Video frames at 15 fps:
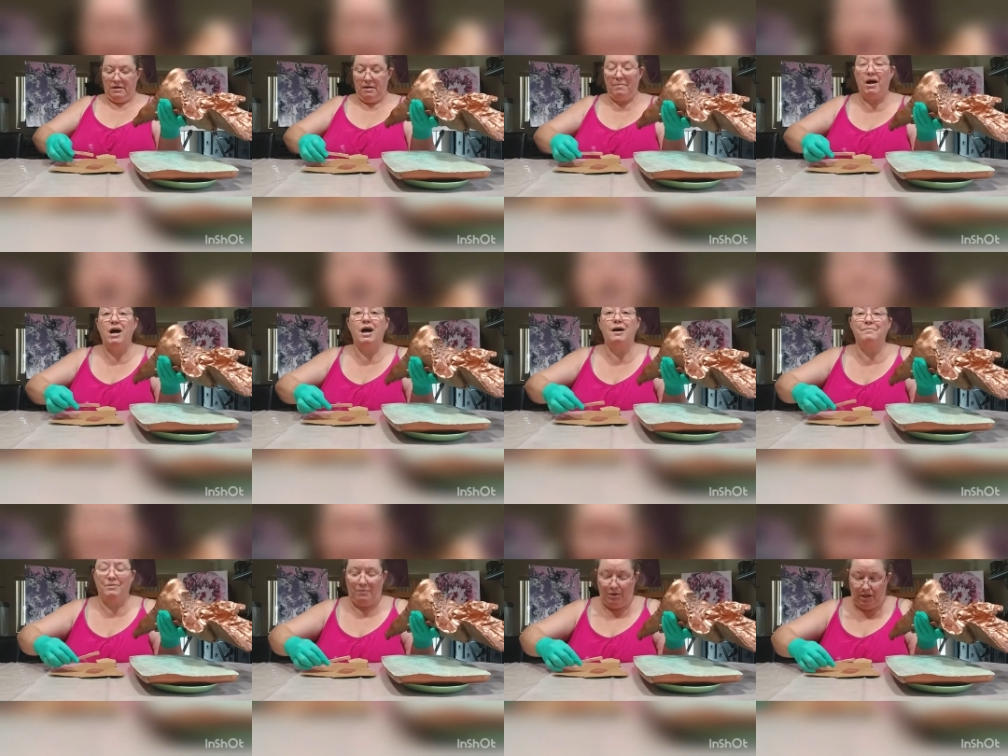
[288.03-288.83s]
a
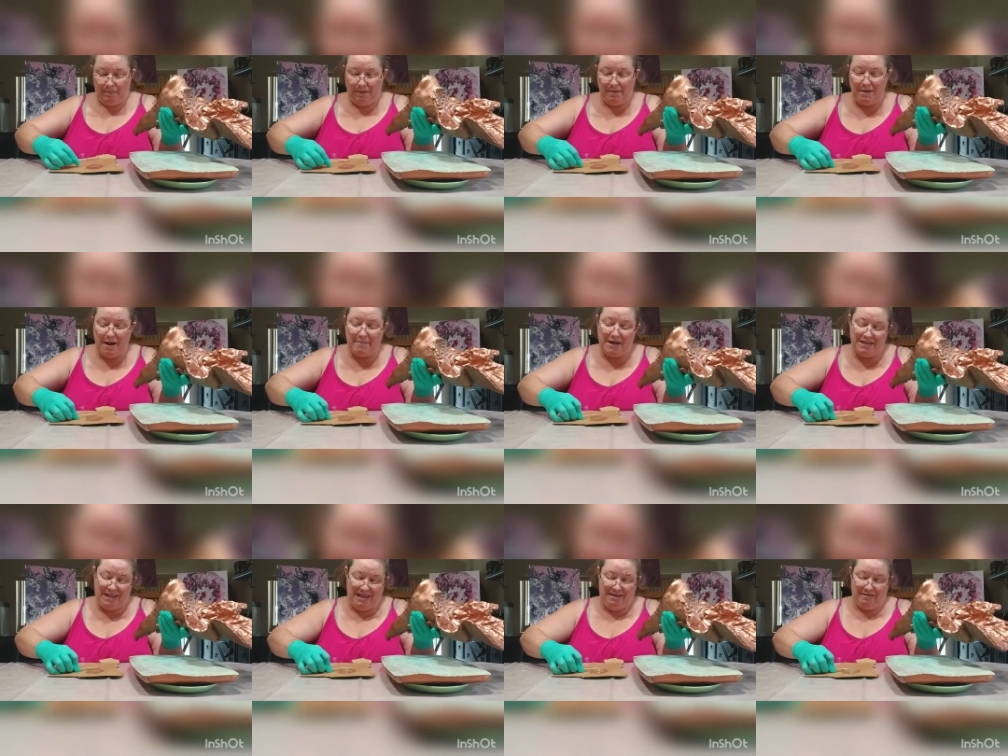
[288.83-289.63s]
bob. We're gonna put a bob on
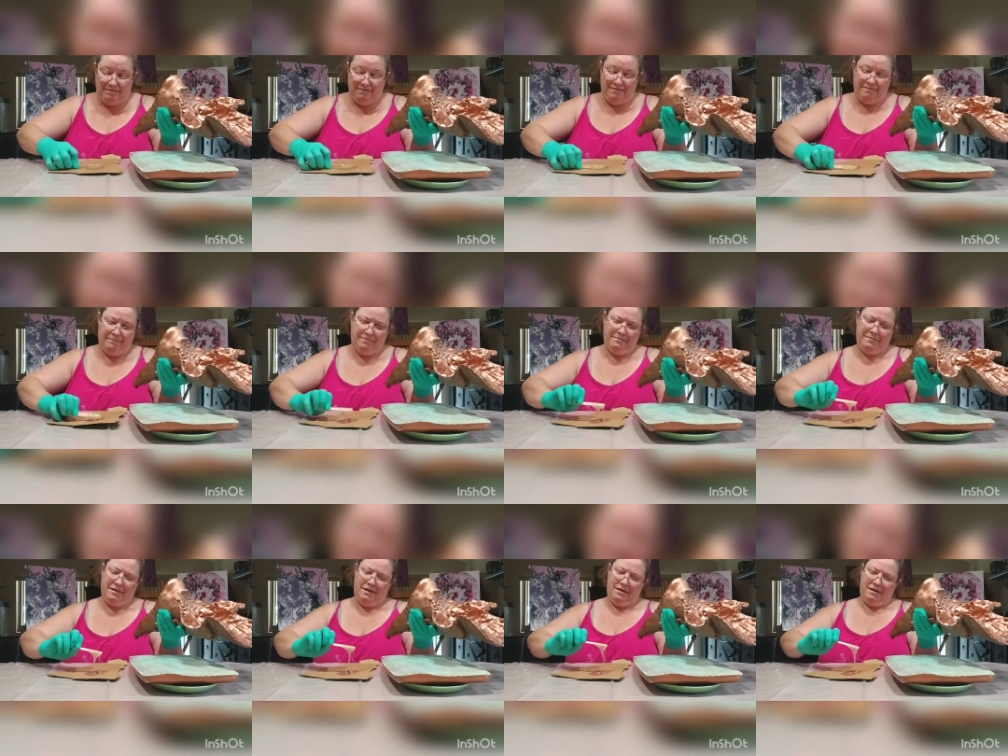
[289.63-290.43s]
the heel.
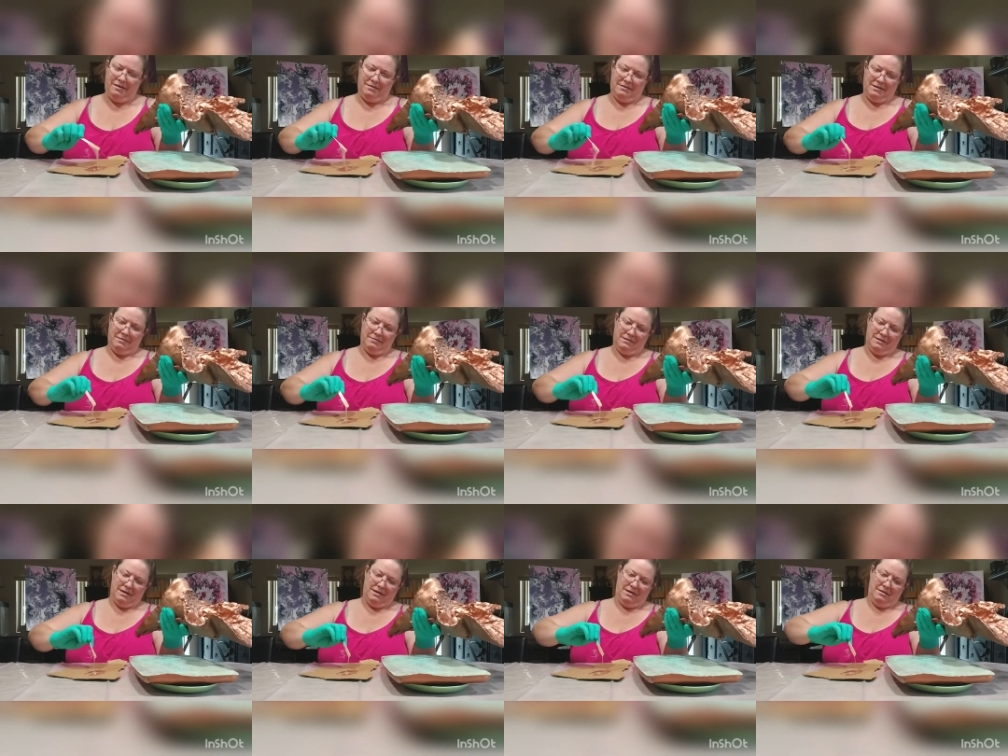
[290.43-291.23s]
That sounds
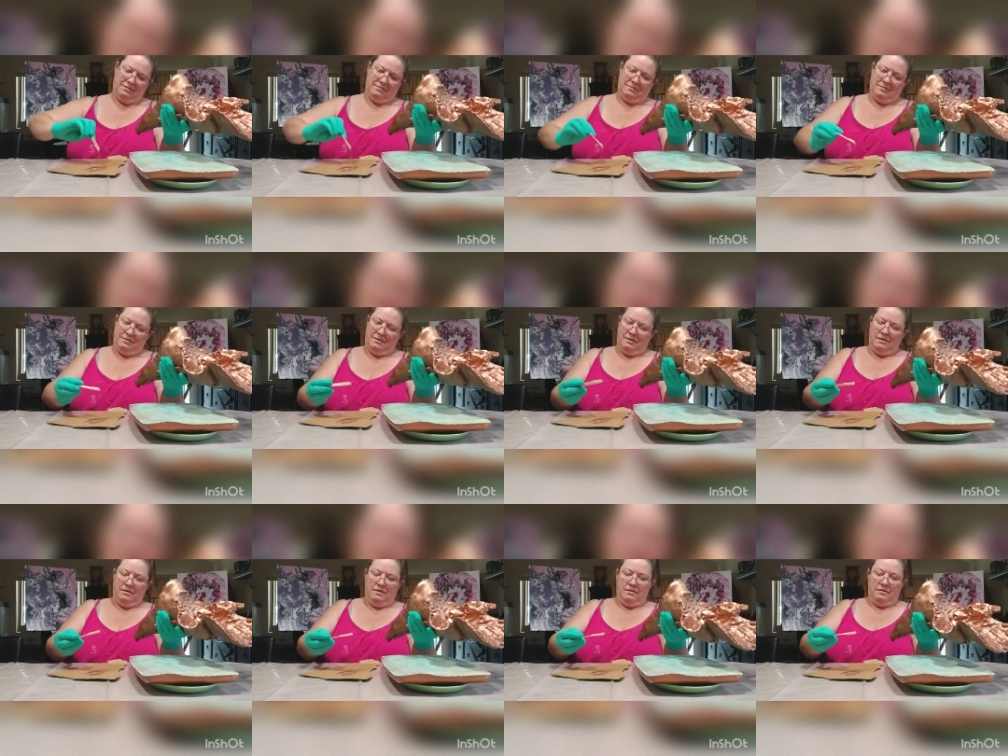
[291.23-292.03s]
like,
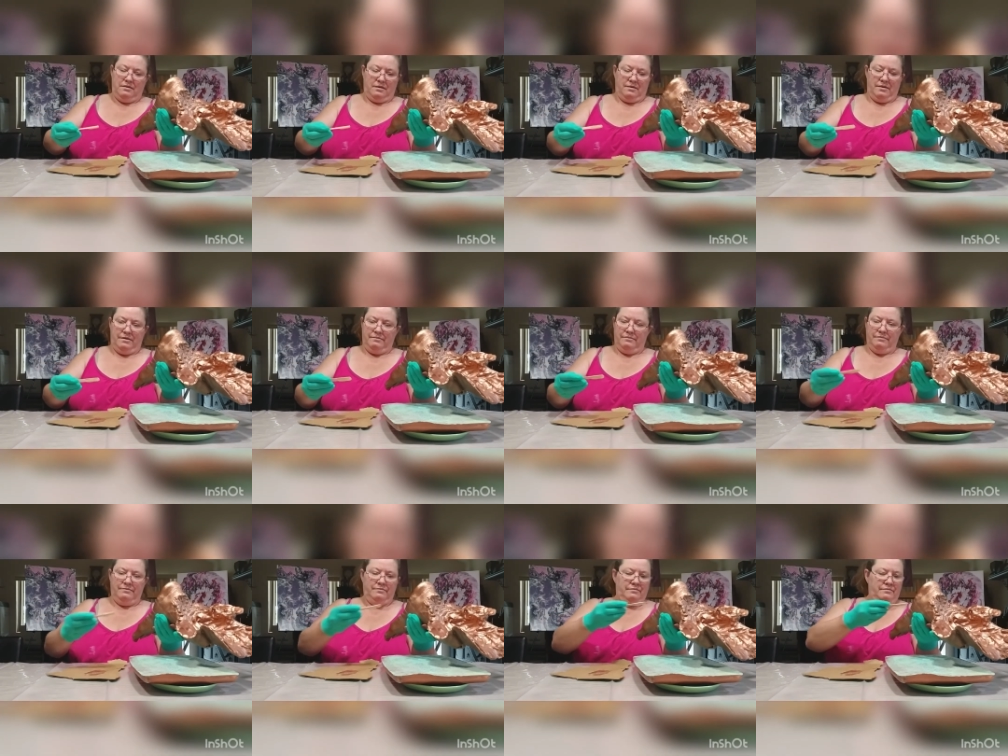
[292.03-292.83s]
I don't know,
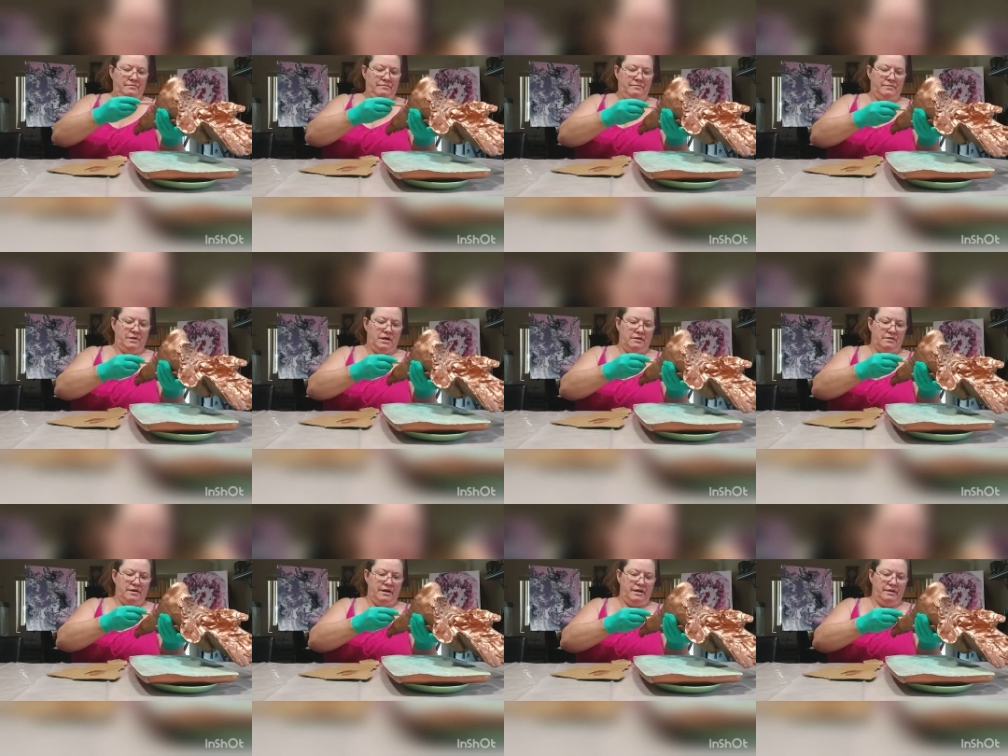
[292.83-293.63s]
not
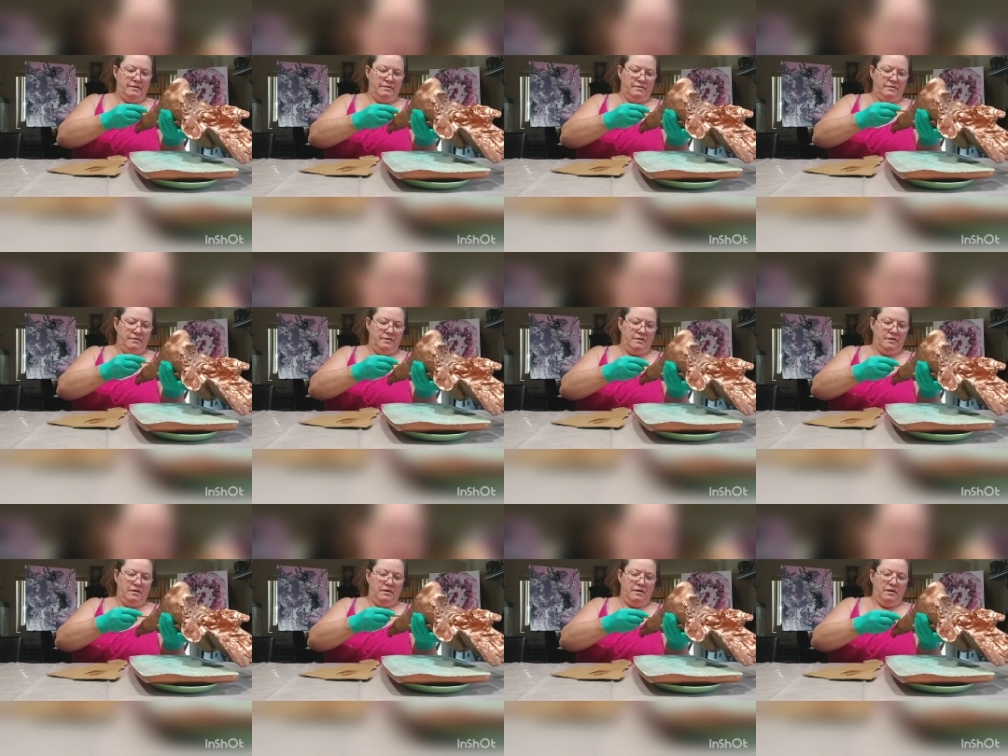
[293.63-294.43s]
right.
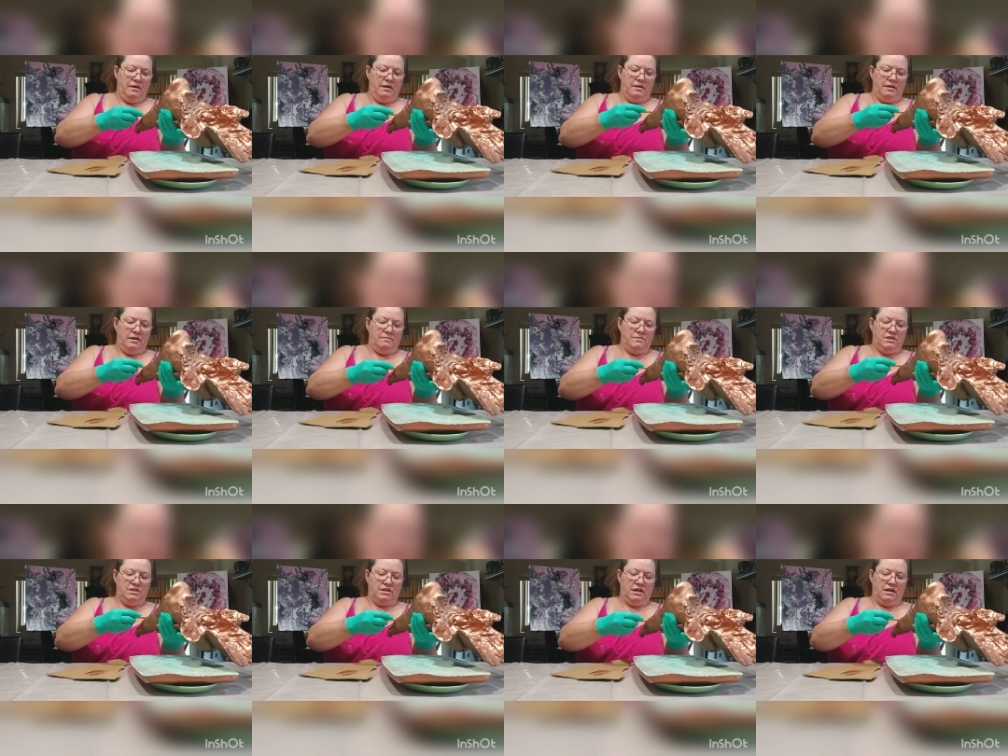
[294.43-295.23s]
And then I'm
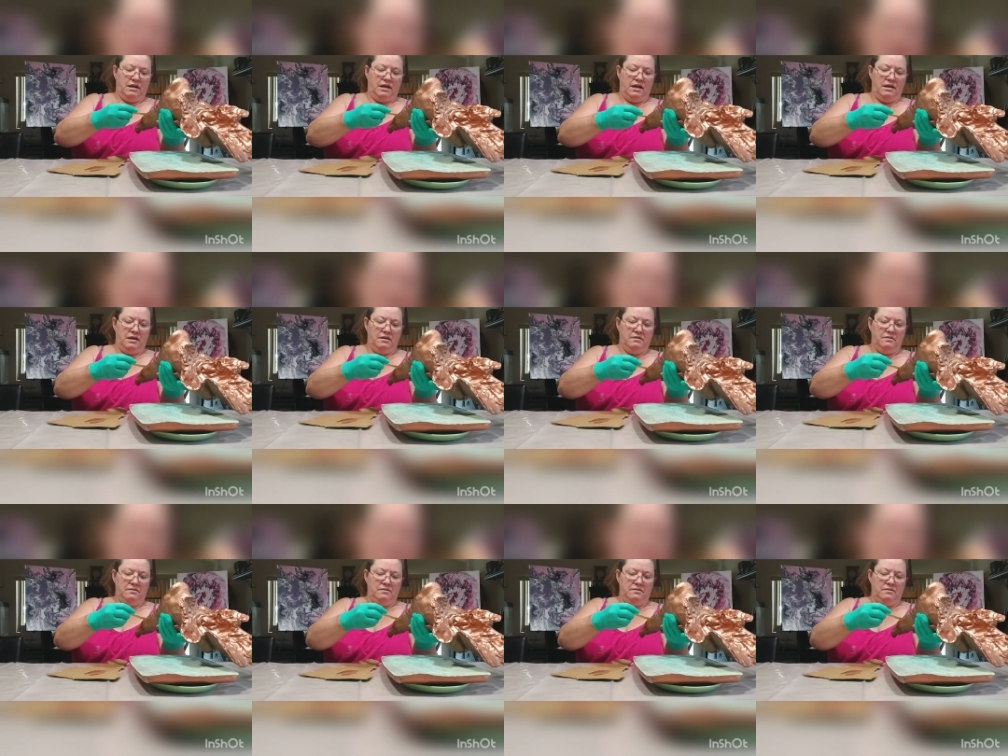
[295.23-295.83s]
just going to kind of,